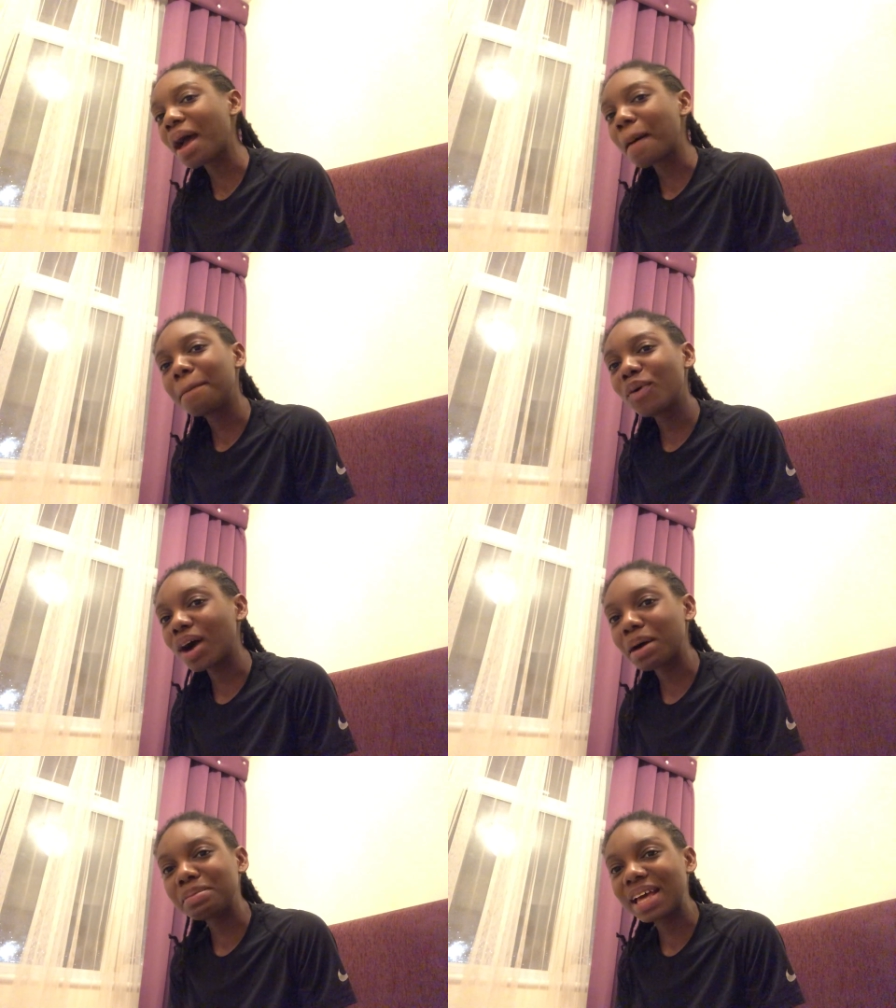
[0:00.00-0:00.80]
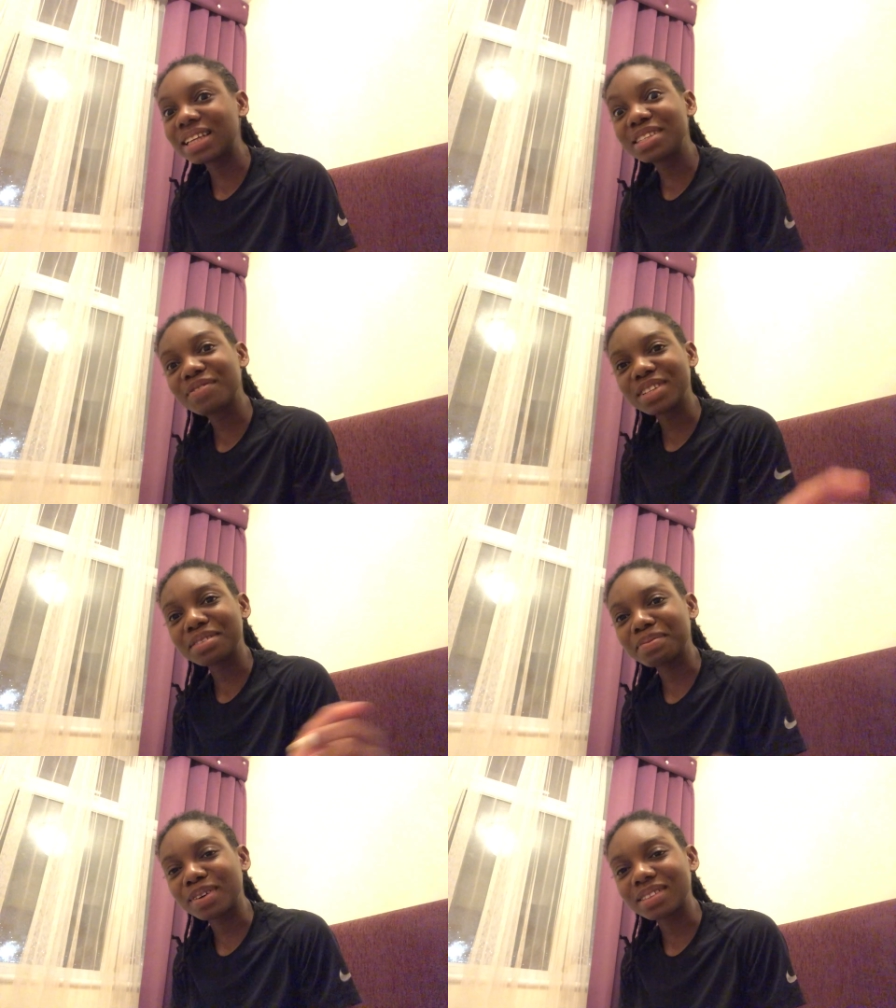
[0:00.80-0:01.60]
But I'm like, this
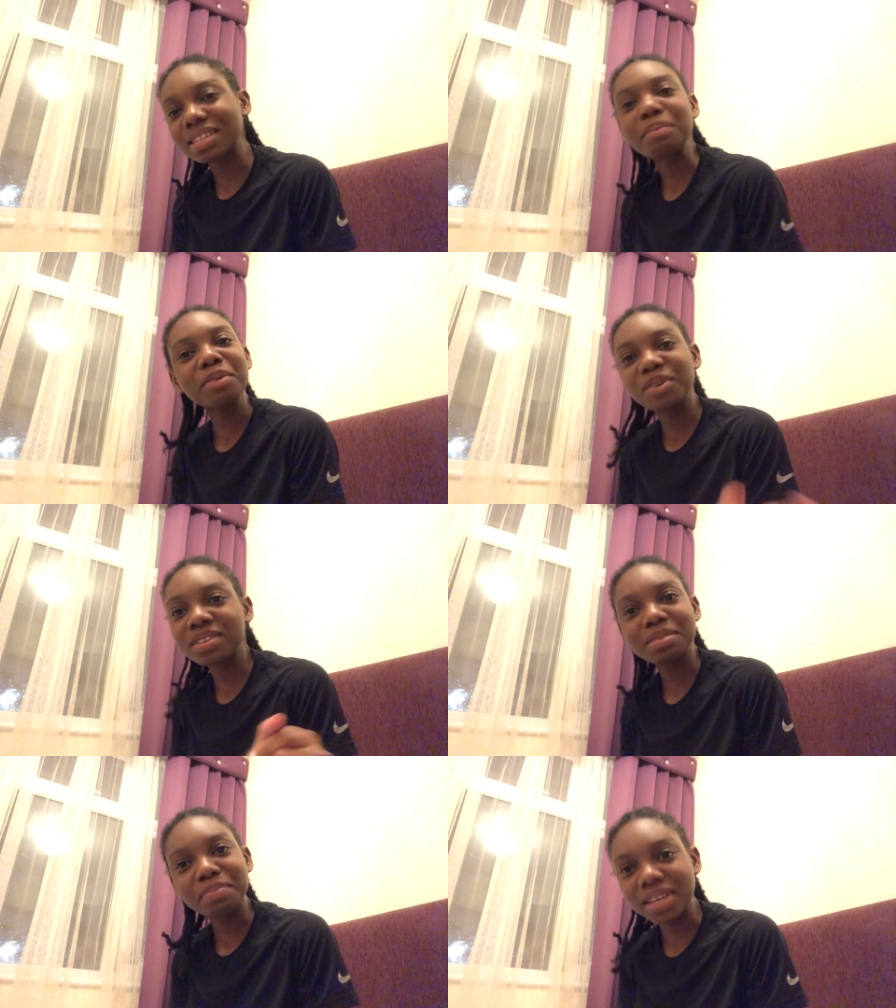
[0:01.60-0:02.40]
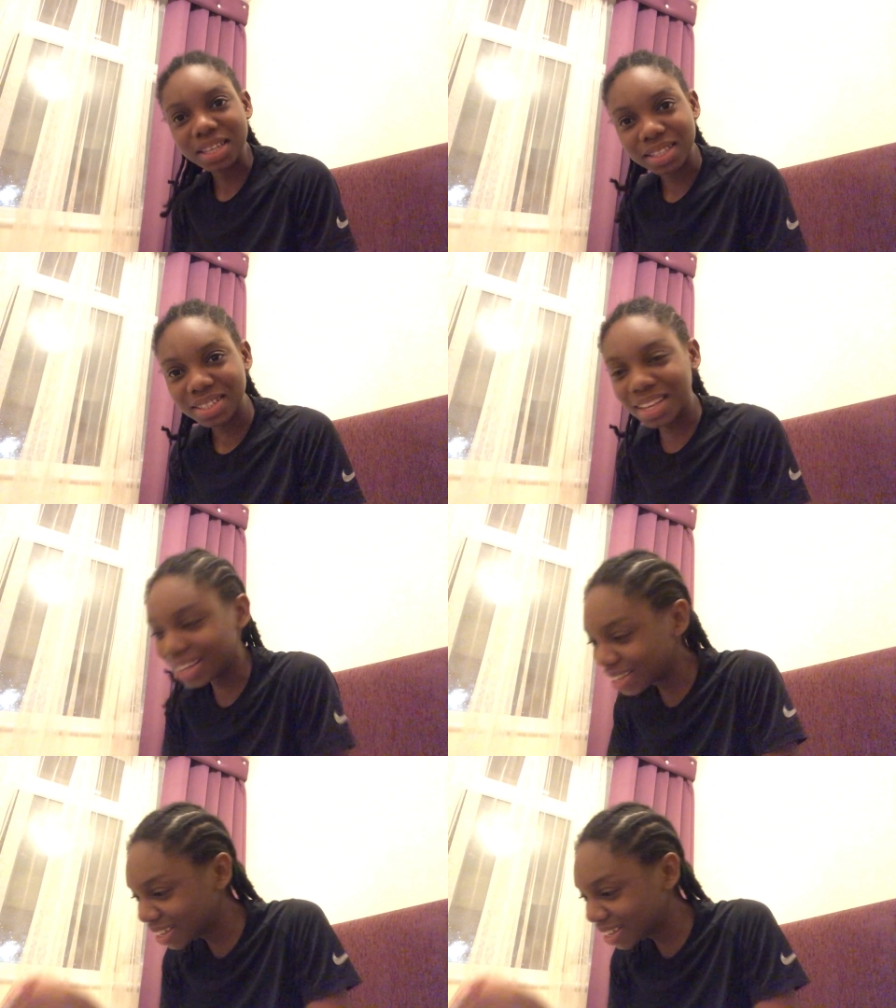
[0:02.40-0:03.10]
£40, I'm not going to pay it.